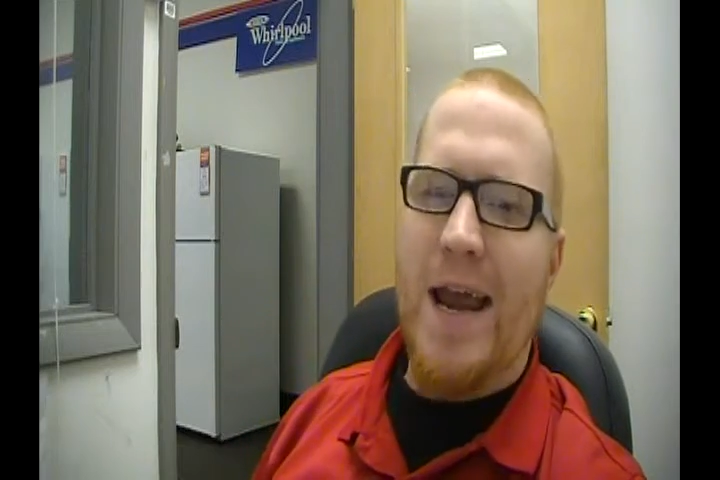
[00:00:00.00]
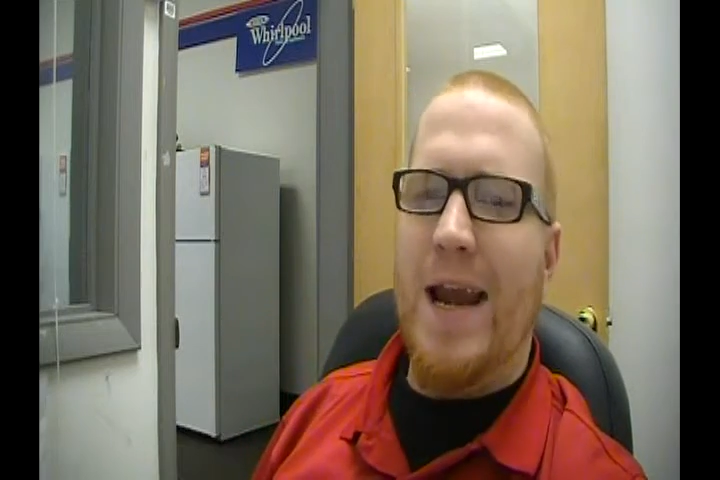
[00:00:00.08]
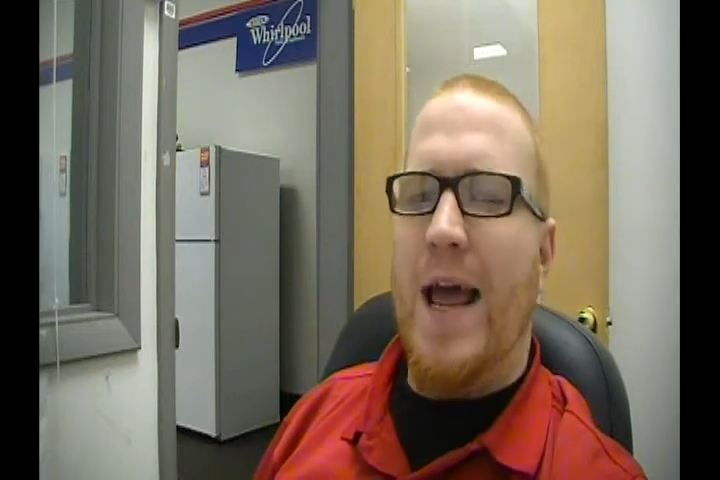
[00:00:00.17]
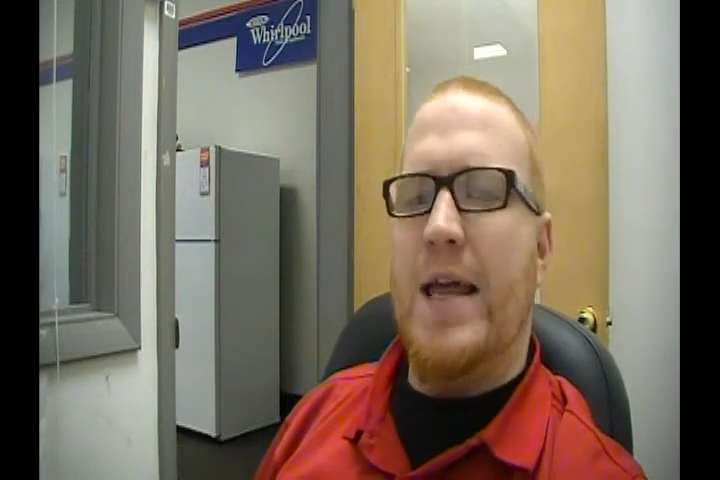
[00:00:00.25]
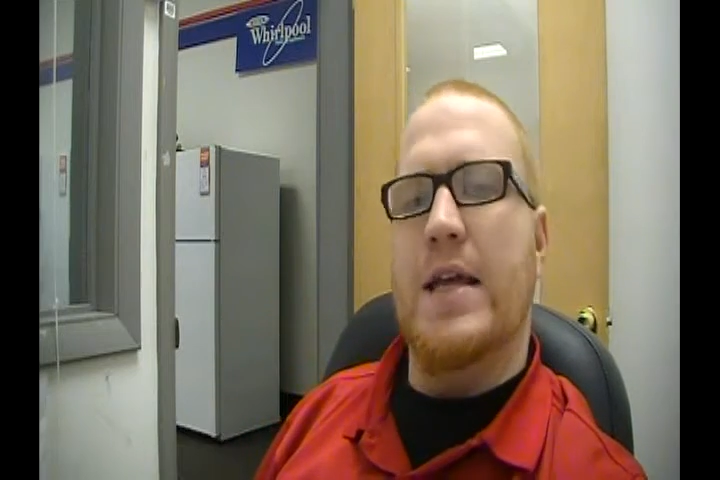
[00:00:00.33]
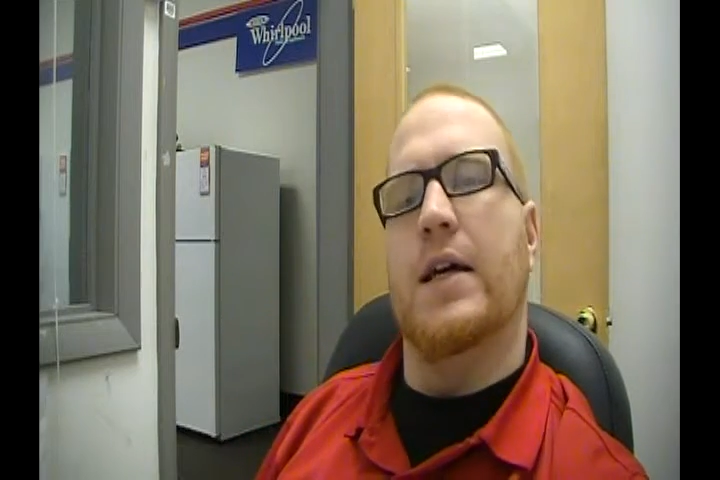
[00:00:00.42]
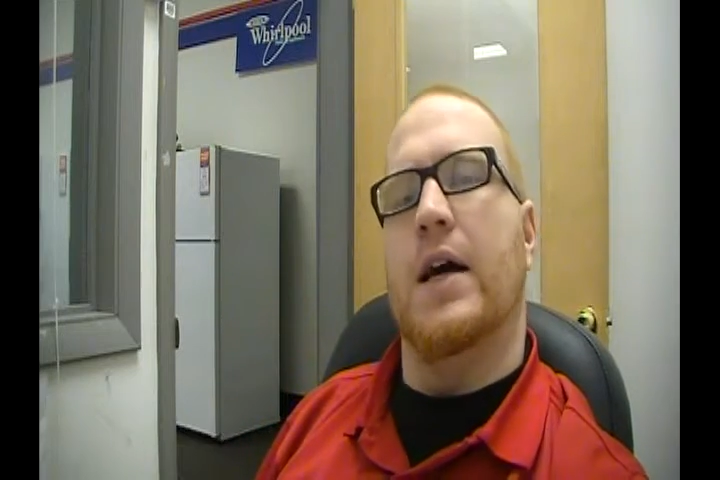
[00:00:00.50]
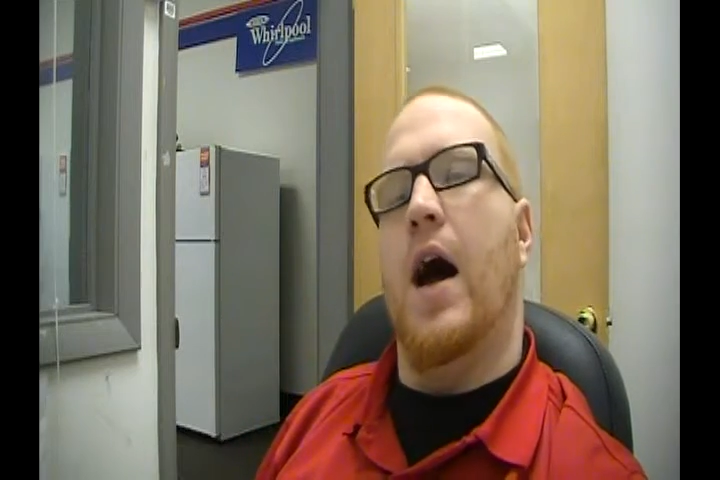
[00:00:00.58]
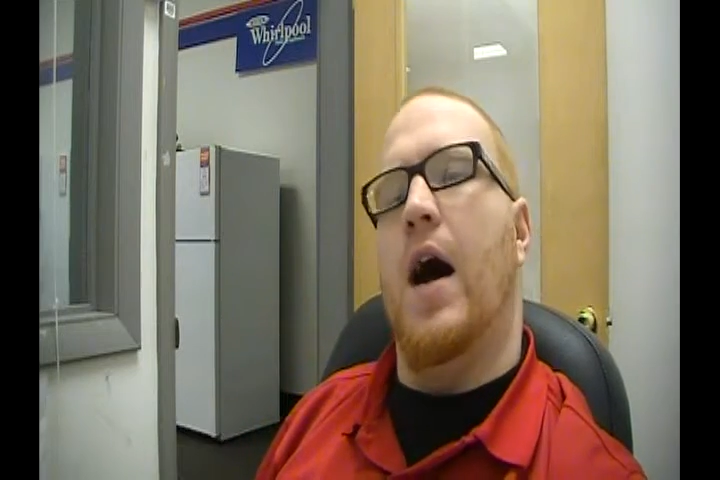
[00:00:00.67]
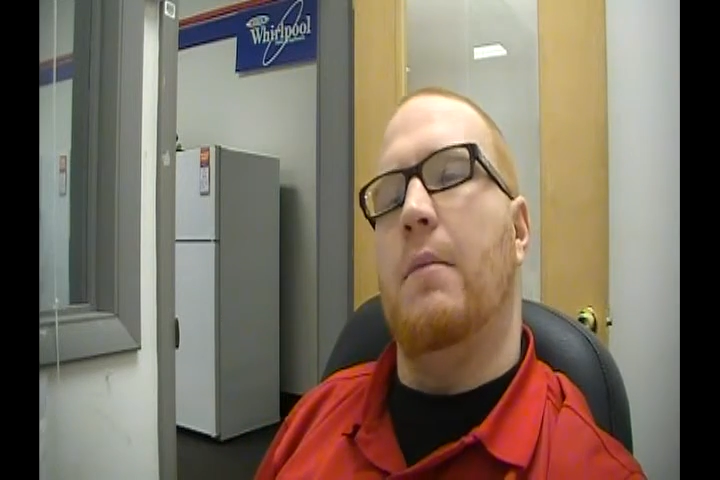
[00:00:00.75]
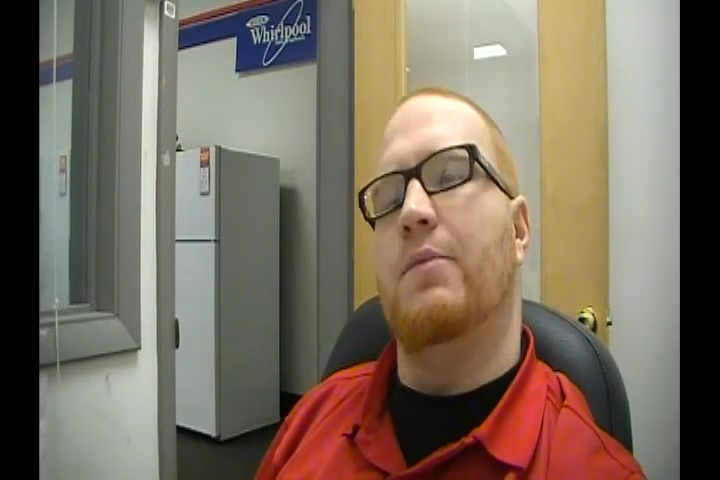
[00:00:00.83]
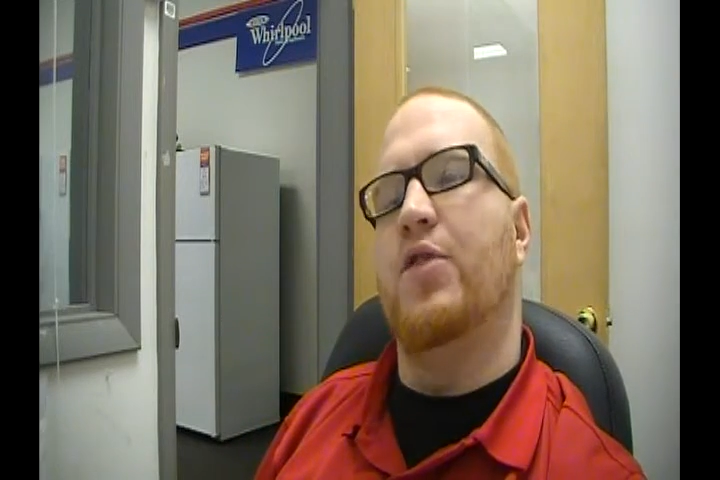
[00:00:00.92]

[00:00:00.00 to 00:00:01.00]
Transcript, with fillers: night, night. Um,